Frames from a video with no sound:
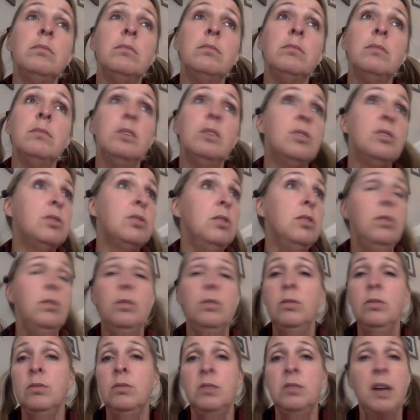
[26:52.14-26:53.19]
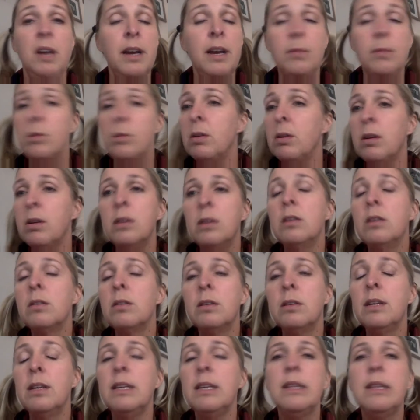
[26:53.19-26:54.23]
There's no timer on it or
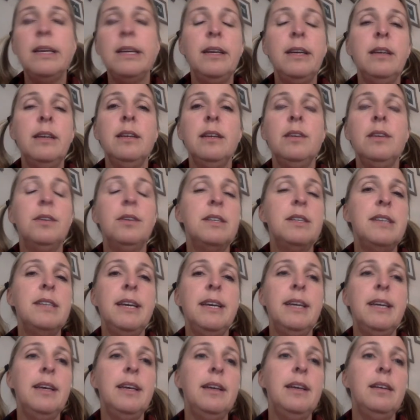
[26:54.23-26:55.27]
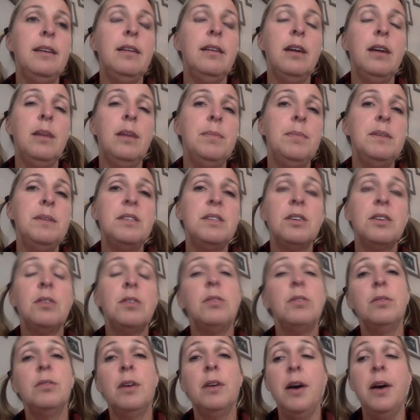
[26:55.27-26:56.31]
anything. You can take it up
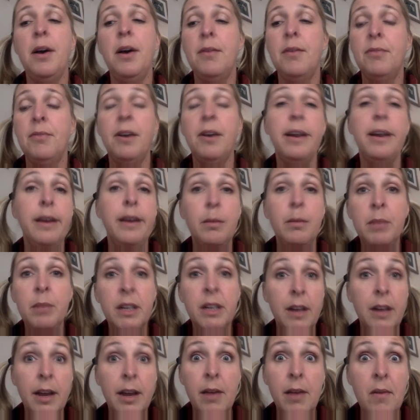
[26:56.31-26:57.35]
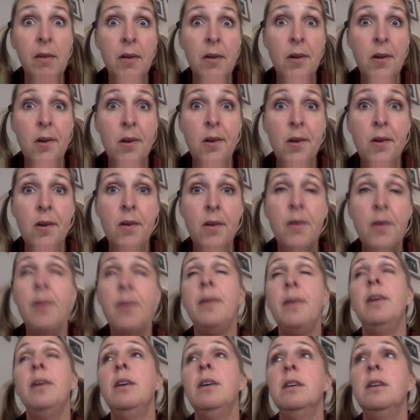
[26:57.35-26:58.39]
until Friday at midnight.
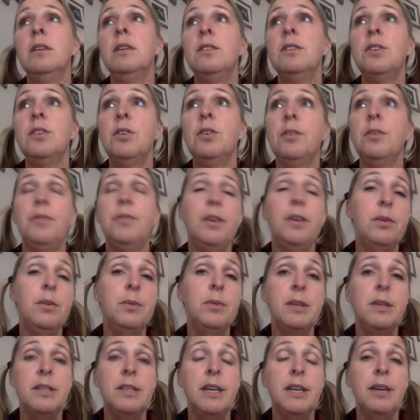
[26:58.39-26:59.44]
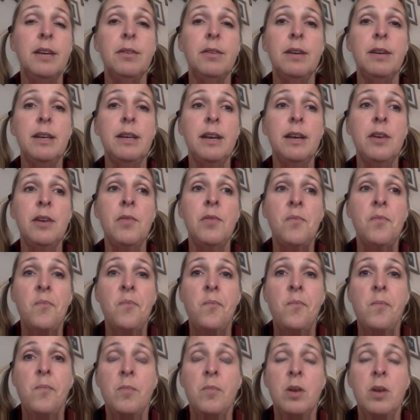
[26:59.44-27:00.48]
So if you don't want to take it right now,
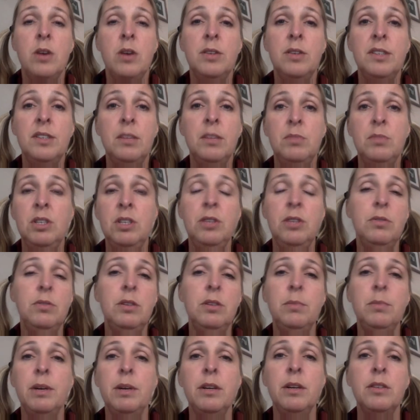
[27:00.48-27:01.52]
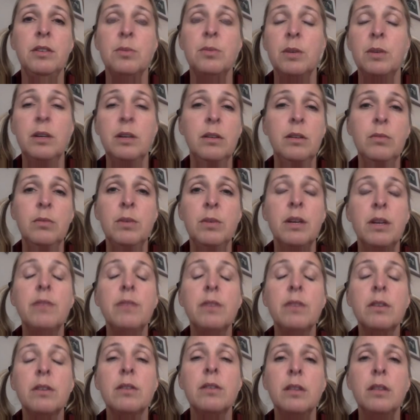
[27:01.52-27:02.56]
it's up to you and your parents.
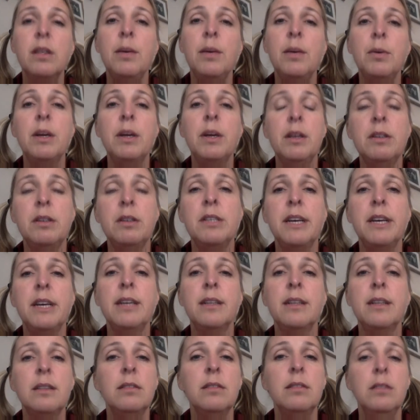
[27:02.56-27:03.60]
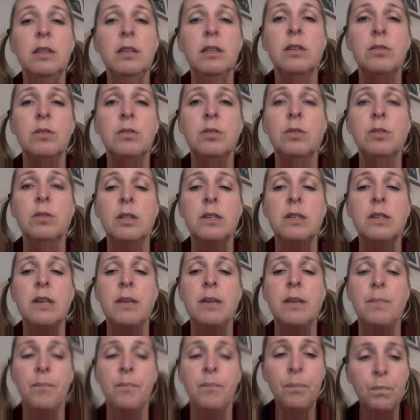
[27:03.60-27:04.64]
Whenever they want take it, do what they say.
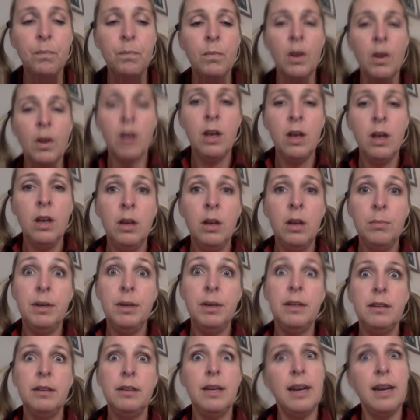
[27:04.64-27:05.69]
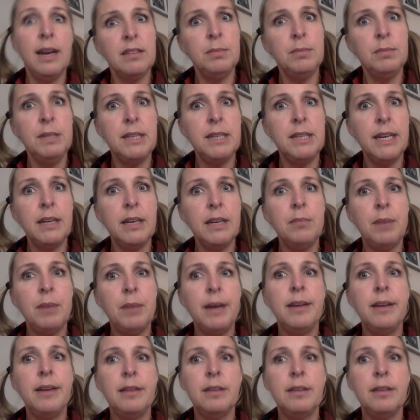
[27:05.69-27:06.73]
But it has to be taken
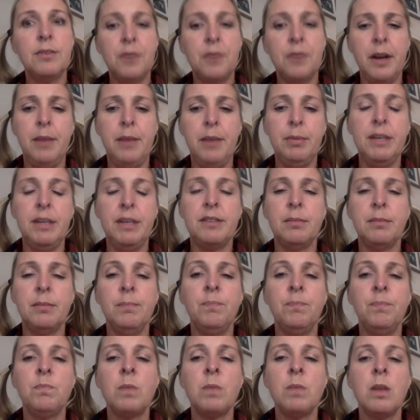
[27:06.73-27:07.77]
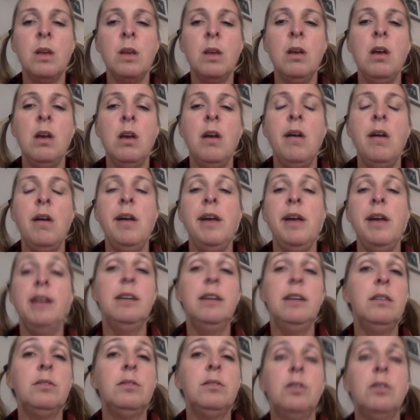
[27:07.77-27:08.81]
by this Friday, please. And
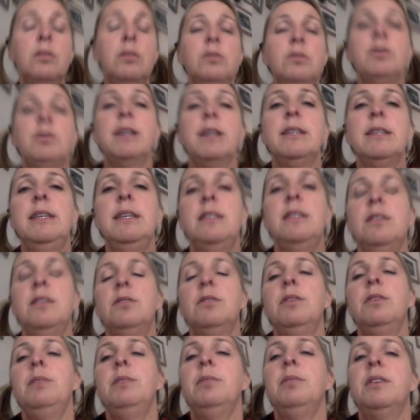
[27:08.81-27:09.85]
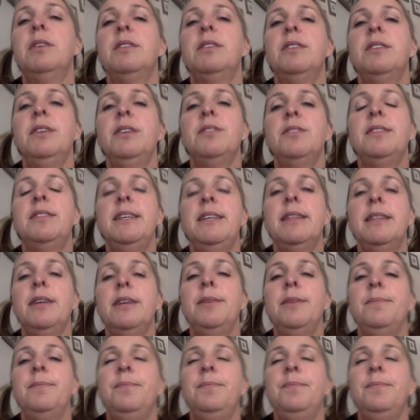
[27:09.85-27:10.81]
it'll go directly into the grade book, so you'll see it there.